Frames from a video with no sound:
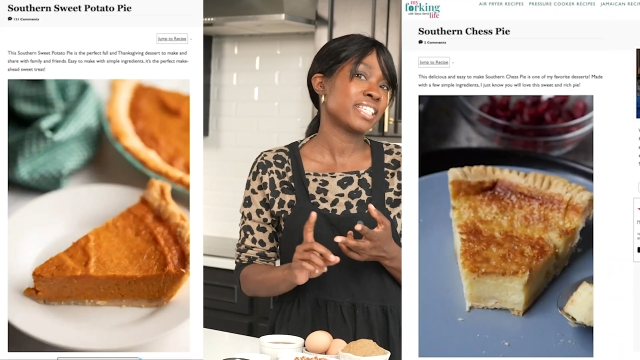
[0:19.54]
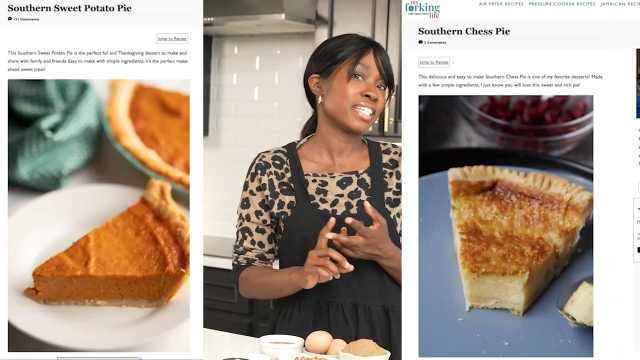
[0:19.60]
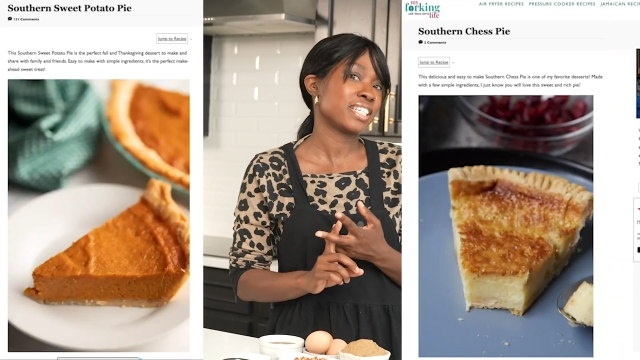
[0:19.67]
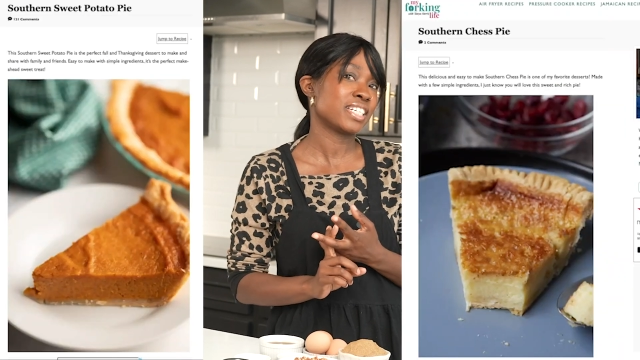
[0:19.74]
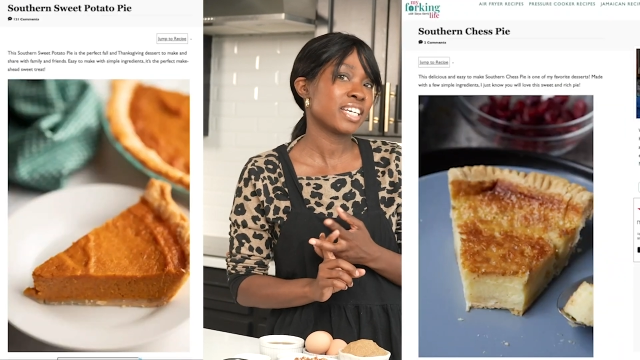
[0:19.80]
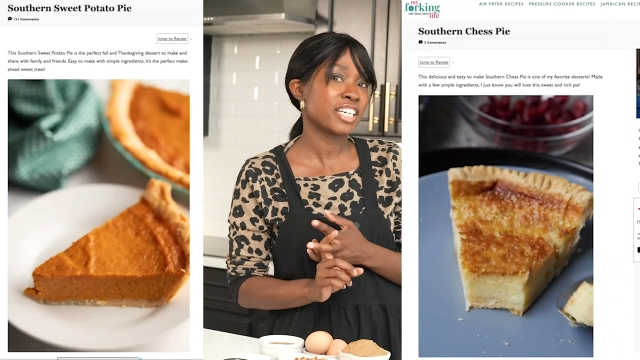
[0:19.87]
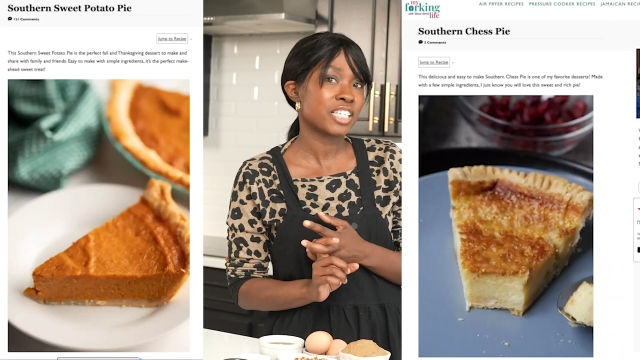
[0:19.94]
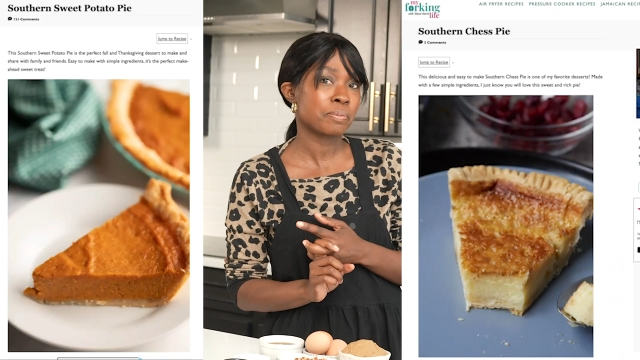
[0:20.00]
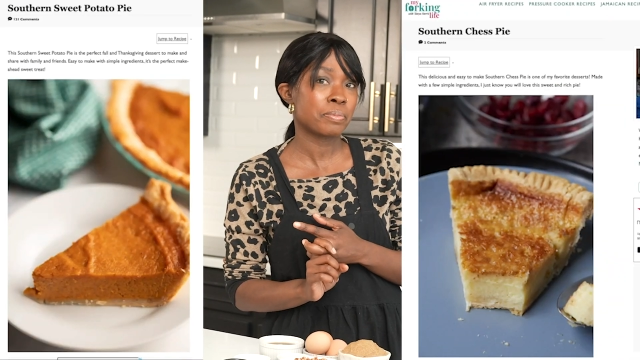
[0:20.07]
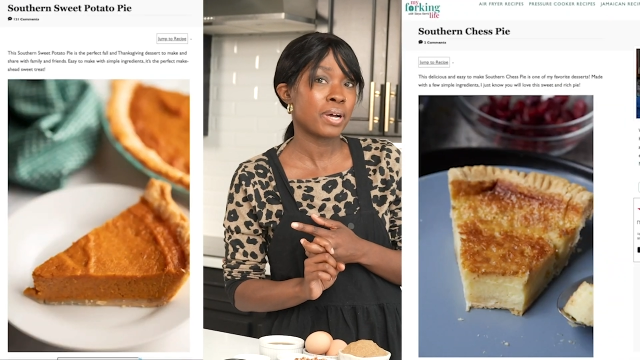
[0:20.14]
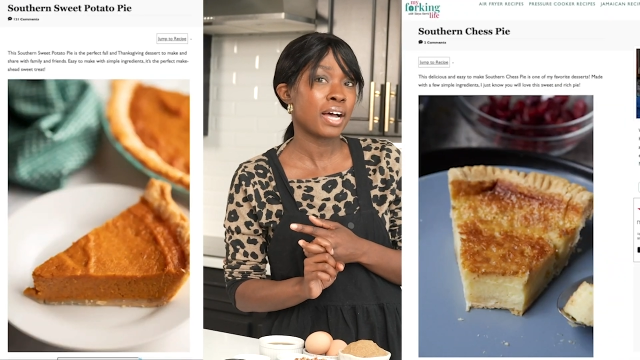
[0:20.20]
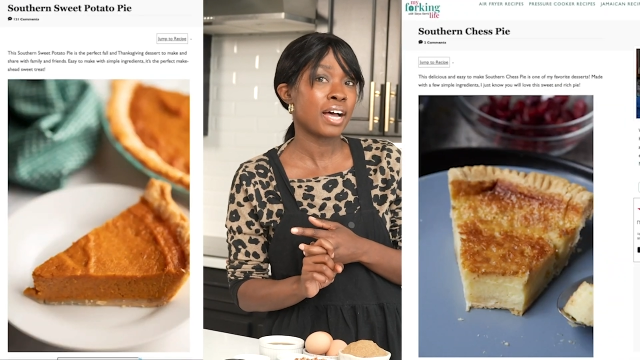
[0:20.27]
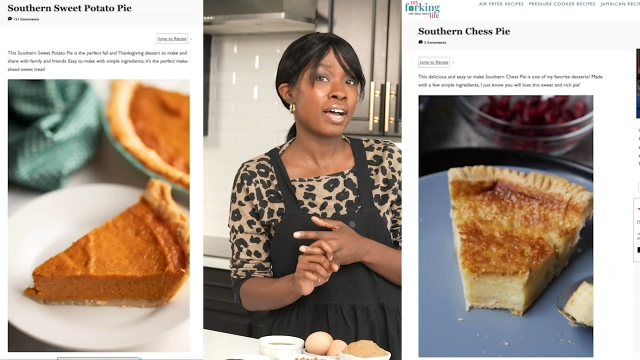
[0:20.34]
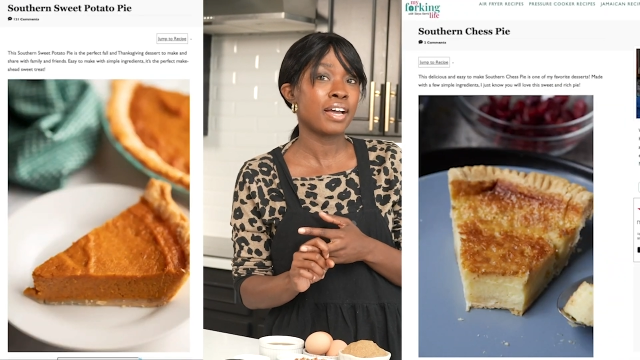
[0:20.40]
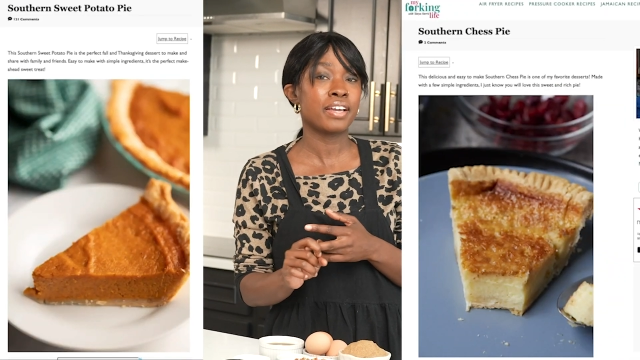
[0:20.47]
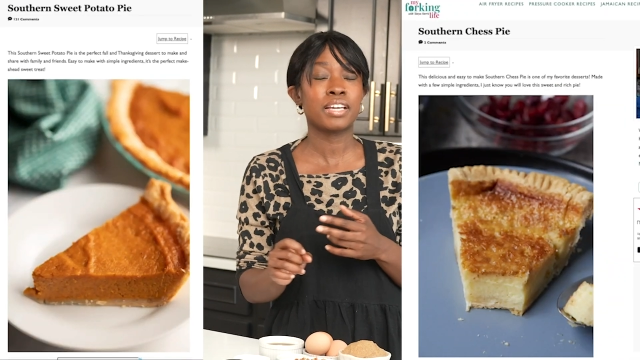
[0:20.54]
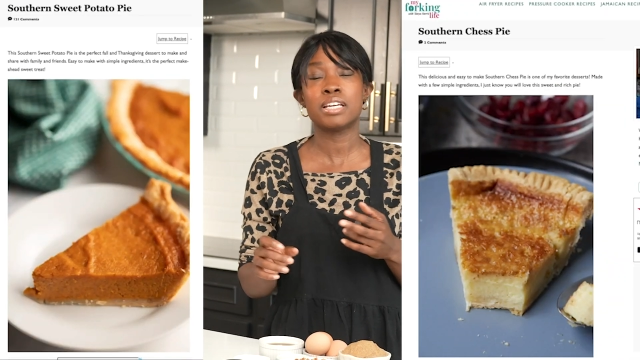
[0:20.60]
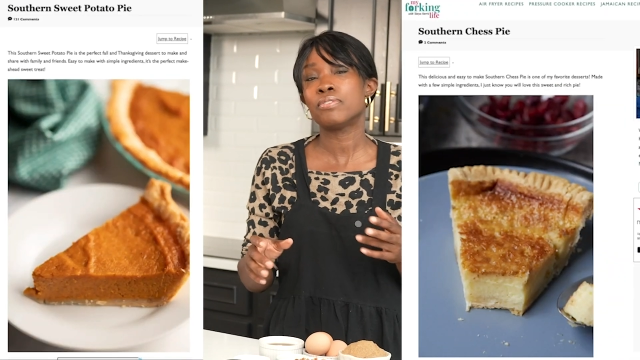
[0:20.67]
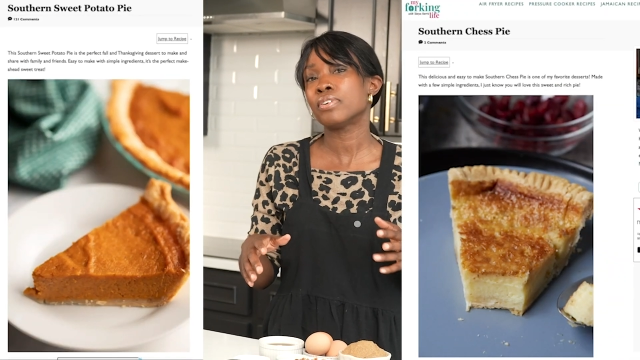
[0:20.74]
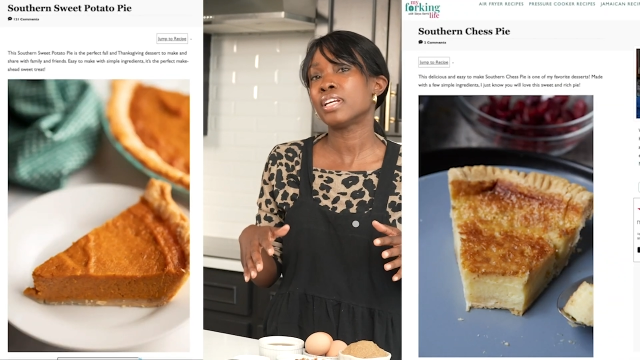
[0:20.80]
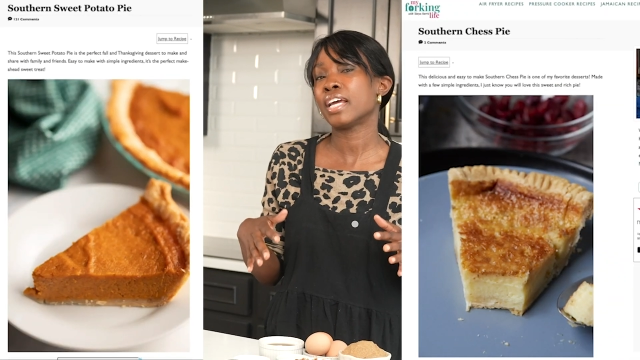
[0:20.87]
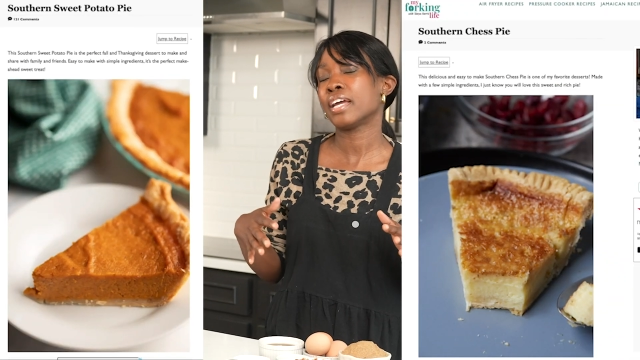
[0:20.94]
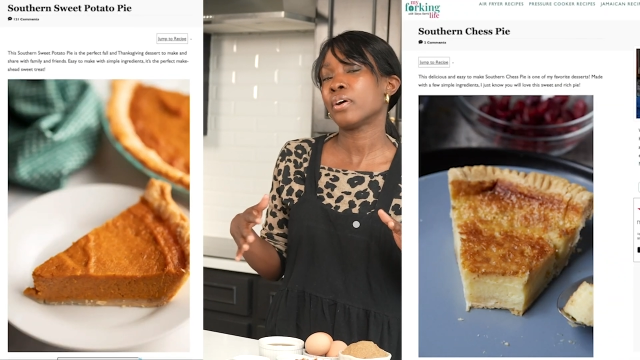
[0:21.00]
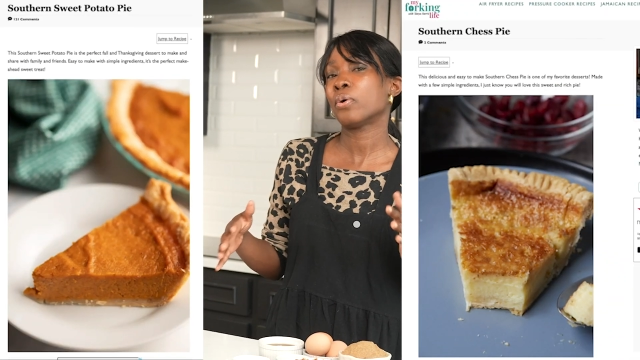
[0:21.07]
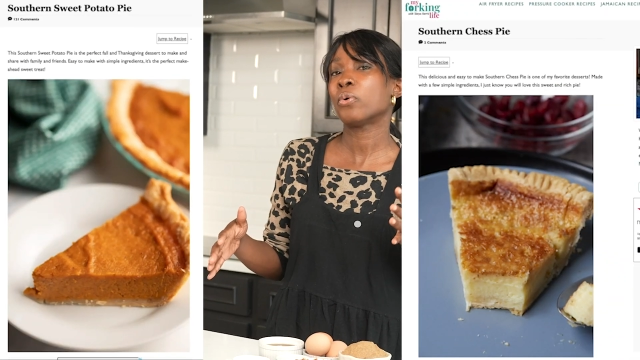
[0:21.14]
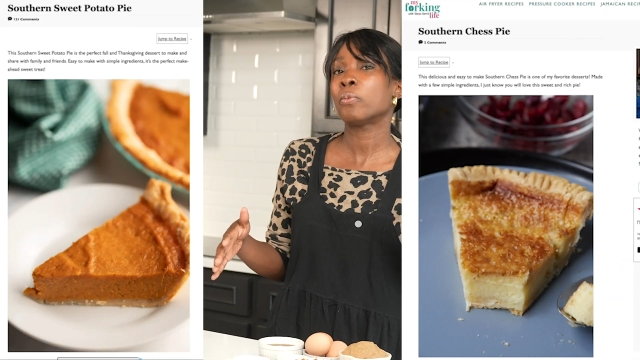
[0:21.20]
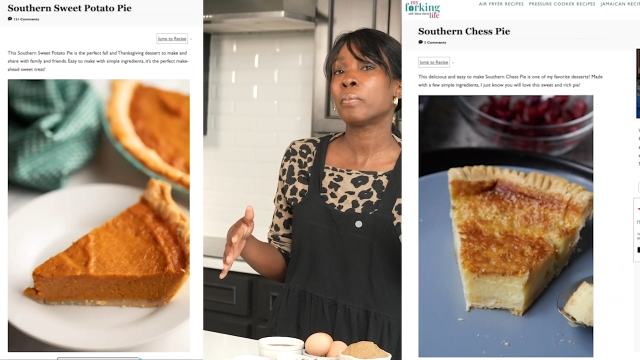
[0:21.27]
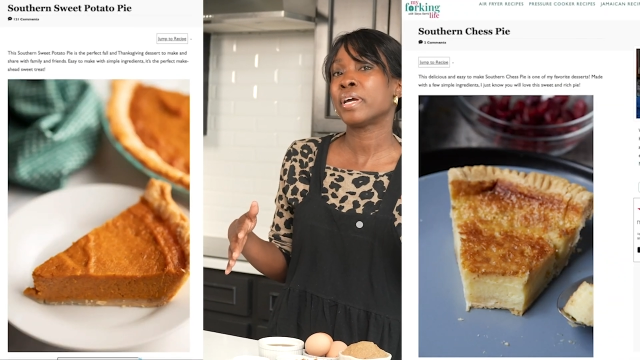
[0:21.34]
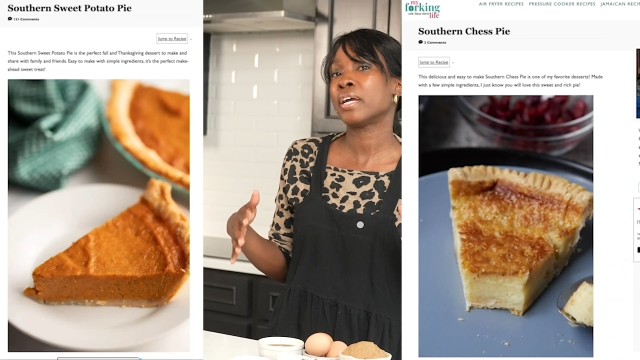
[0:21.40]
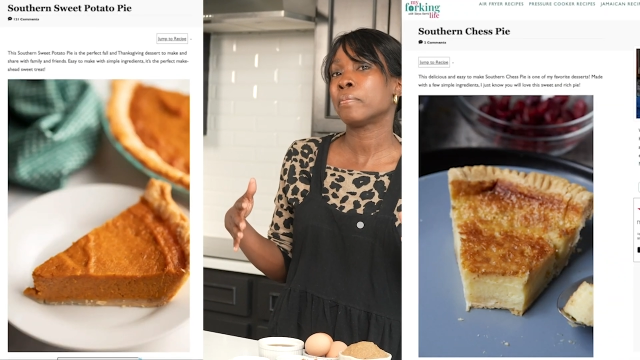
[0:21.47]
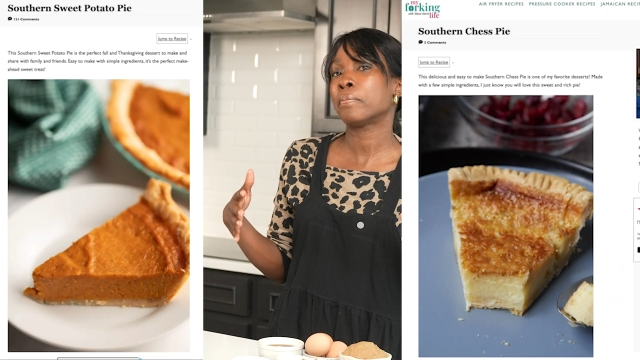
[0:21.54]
to chest pie, even a homemade